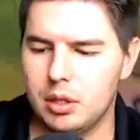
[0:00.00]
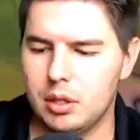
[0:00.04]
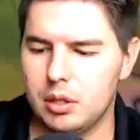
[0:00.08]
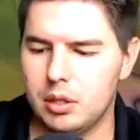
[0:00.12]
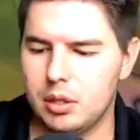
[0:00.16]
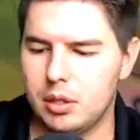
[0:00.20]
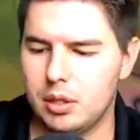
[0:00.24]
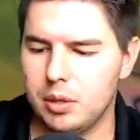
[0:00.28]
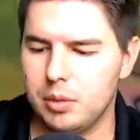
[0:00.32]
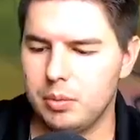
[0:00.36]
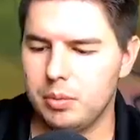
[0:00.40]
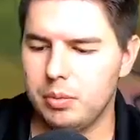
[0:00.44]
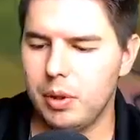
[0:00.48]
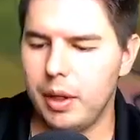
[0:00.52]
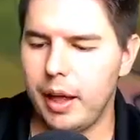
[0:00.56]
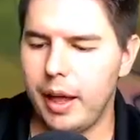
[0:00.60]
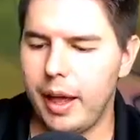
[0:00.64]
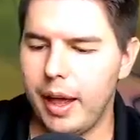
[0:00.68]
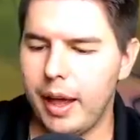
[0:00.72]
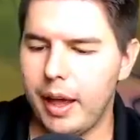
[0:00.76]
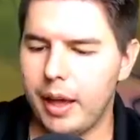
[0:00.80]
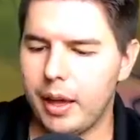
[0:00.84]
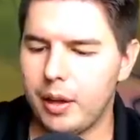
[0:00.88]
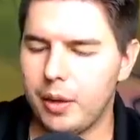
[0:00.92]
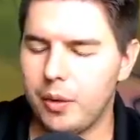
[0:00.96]
So
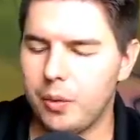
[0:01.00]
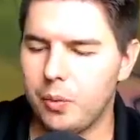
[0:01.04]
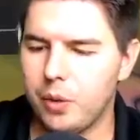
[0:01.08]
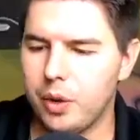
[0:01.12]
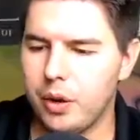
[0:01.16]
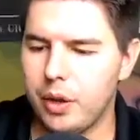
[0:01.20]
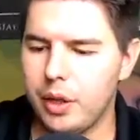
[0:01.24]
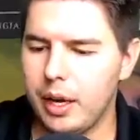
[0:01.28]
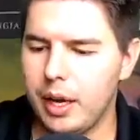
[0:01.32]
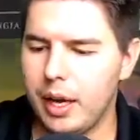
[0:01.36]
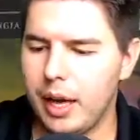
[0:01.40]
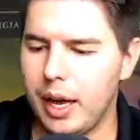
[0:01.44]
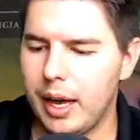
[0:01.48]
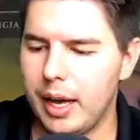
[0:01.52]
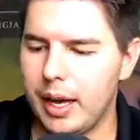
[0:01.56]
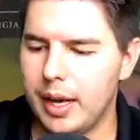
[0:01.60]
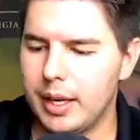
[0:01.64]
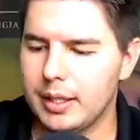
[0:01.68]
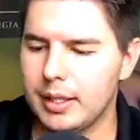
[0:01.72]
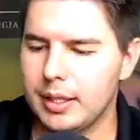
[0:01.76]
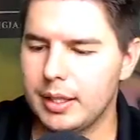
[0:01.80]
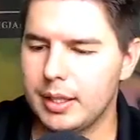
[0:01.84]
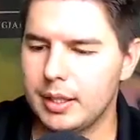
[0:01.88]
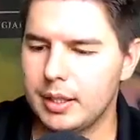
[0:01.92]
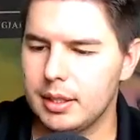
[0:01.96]
black, Worthy
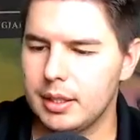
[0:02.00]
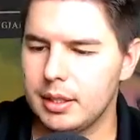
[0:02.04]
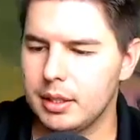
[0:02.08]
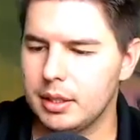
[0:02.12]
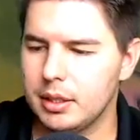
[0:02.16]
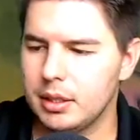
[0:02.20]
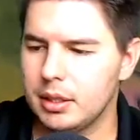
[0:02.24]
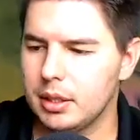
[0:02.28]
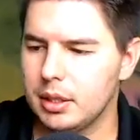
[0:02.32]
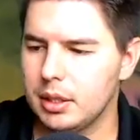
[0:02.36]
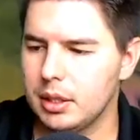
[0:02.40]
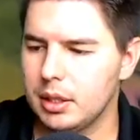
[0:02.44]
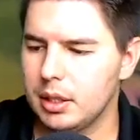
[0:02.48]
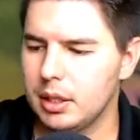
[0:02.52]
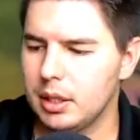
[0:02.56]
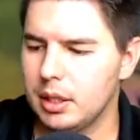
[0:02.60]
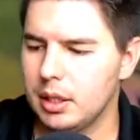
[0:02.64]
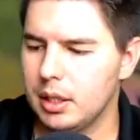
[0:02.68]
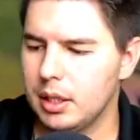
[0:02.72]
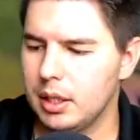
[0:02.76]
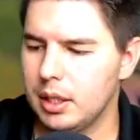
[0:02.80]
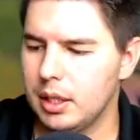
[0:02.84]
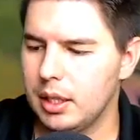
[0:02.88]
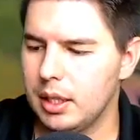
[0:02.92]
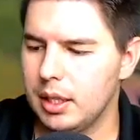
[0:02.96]
Knight,
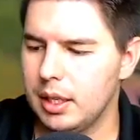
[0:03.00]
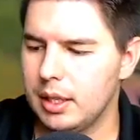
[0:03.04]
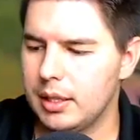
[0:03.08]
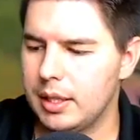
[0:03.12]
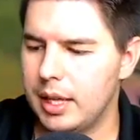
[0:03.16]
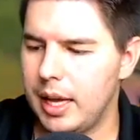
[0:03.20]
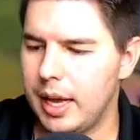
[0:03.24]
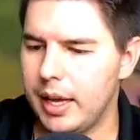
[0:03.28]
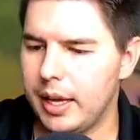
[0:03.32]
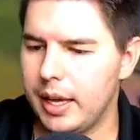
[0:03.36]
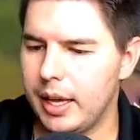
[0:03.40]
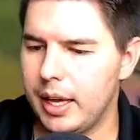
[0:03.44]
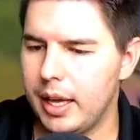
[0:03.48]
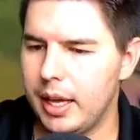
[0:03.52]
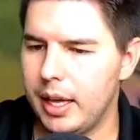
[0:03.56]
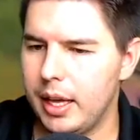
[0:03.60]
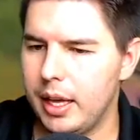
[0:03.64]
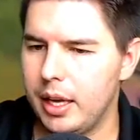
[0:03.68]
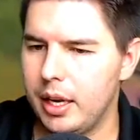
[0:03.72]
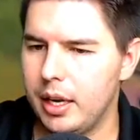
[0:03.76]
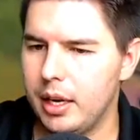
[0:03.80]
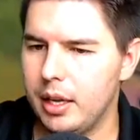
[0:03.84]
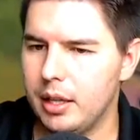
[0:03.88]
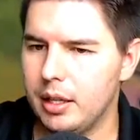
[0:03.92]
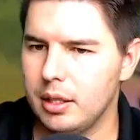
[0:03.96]
attack
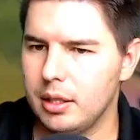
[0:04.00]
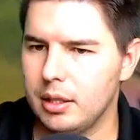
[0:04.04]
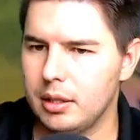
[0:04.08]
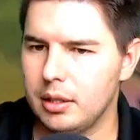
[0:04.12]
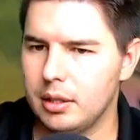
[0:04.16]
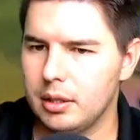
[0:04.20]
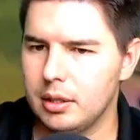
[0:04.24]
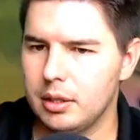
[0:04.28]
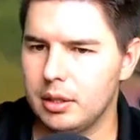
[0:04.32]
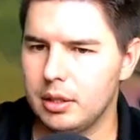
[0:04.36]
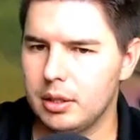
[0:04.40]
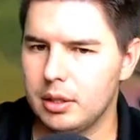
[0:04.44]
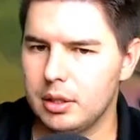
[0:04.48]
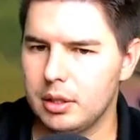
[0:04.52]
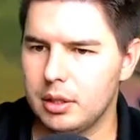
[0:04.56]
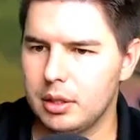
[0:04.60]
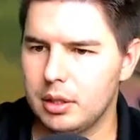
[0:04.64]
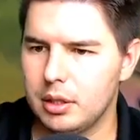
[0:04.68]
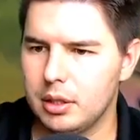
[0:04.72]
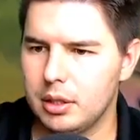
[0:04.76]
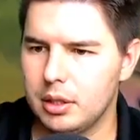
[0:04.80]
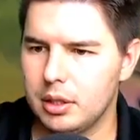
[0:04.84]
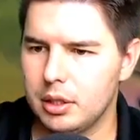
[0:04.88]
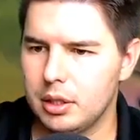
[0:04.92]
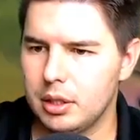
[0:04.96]
in,
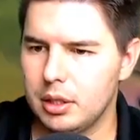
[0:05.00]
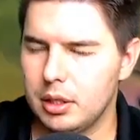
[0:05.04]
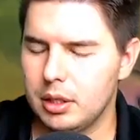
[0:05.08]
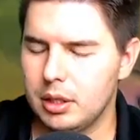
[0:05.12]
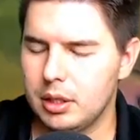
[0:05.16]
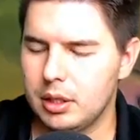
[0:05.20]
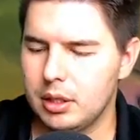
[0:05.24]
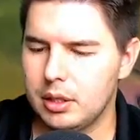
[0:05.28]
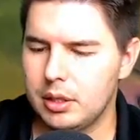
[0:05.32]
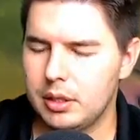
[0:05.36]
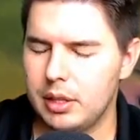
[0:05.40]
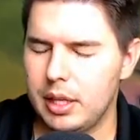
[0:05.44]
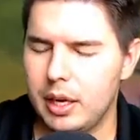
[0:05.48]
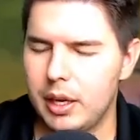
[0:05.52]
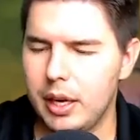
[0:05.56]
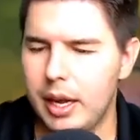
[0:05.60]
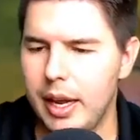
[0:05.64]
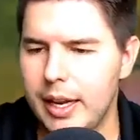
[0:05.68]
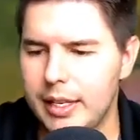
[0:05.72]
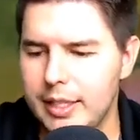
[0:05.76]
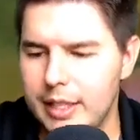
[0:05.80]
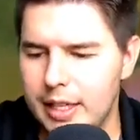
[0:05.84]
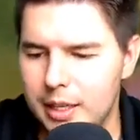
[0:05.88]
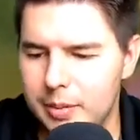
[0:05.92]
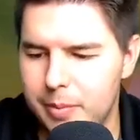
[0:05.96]
down to
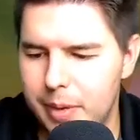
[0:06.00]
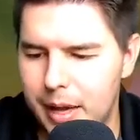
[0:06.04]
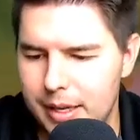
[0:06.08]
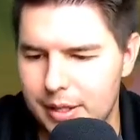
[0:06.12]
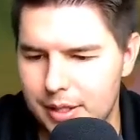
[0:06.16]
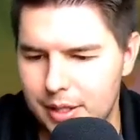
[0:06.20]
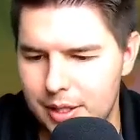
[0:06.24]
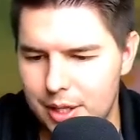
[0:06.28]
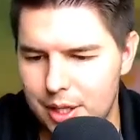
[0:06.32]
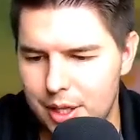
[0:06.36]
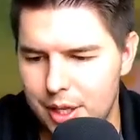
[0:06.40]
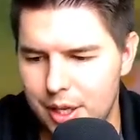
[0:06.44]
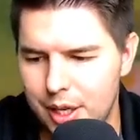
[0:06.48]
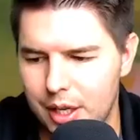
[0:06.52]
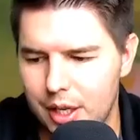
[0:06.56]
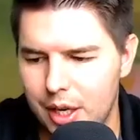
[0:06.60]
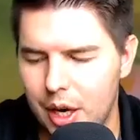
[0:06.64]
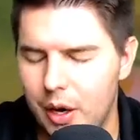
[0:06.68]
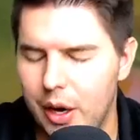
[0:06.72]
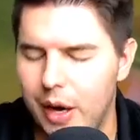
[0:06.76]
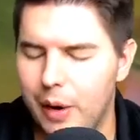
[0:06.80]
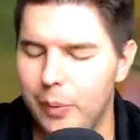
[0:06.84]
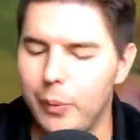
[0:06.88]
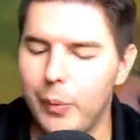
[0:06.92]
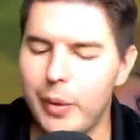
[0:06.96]
18 past the turn. All
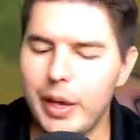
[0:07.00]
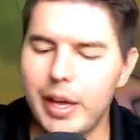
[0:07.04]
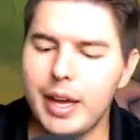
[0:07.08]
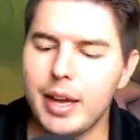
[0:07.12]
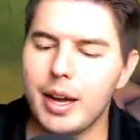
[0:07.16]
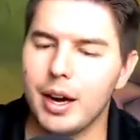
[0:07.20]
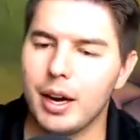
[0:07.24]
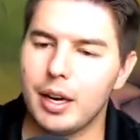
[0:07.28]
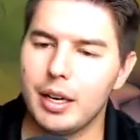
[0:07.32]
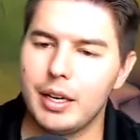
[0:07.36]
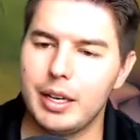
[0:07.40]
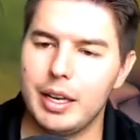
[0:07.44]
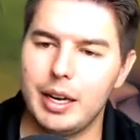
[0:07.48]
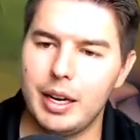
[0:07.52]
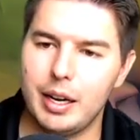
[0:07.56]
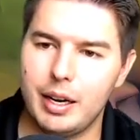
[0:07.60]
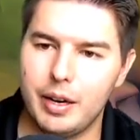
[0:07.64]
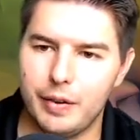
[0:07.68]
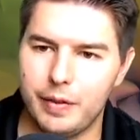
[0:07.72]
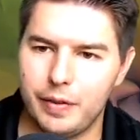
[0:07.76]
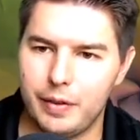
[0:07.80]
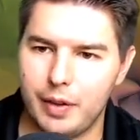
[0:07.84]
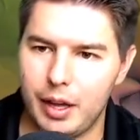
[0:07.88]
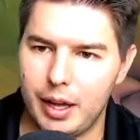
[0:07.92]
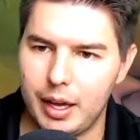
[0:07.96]
right, we are needing to
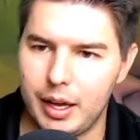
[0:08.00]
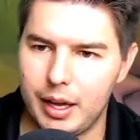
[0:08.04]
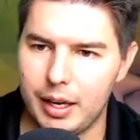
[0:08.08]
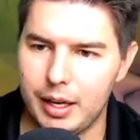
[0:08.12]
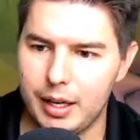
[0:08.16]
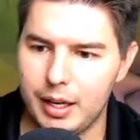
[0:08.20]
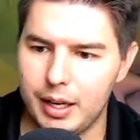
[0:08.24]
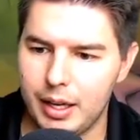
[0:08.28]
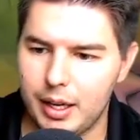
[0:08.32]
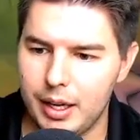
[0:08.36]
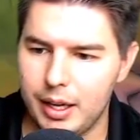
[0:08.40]
find